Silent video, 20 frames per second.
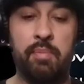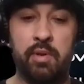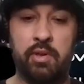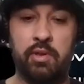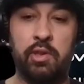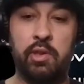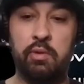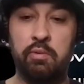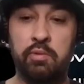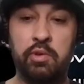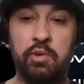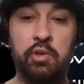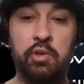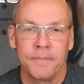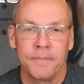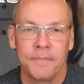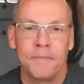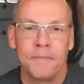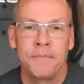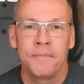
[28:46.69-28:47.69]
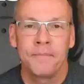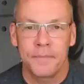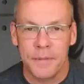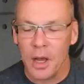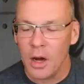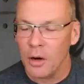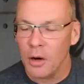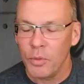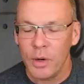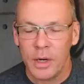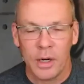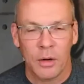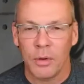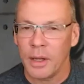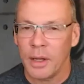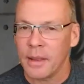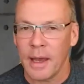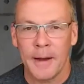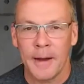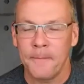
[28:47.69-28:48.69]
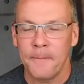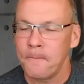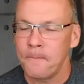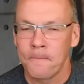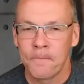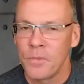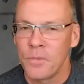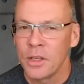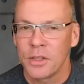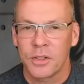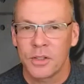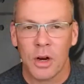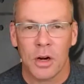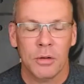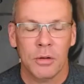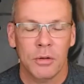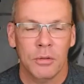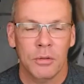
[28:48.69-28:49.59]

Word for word: but you do have something. We don't want that. Make sure